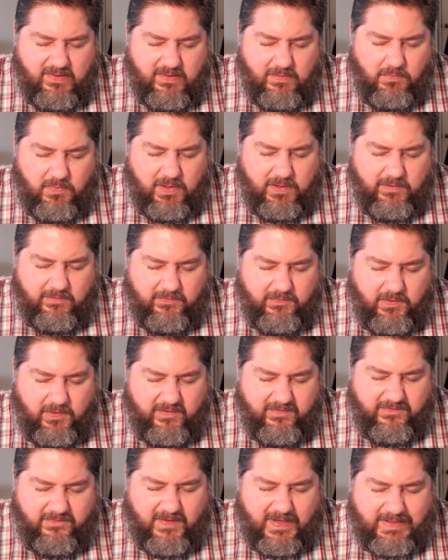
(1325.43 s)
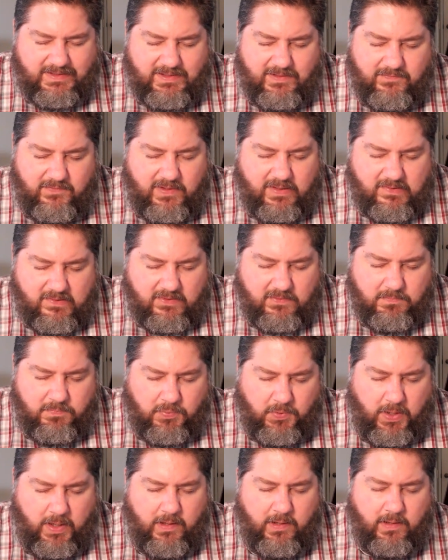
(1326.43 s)
the wonderful effectiveness of
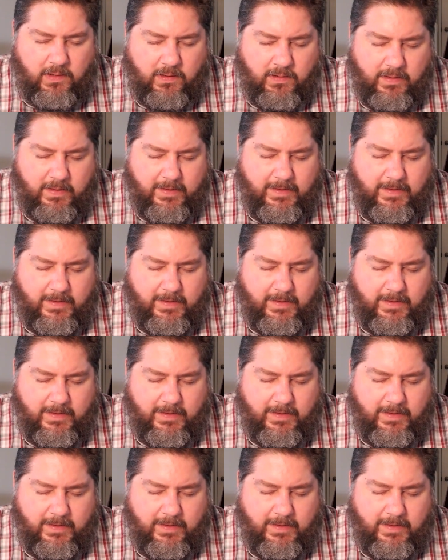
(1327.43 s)
prayer.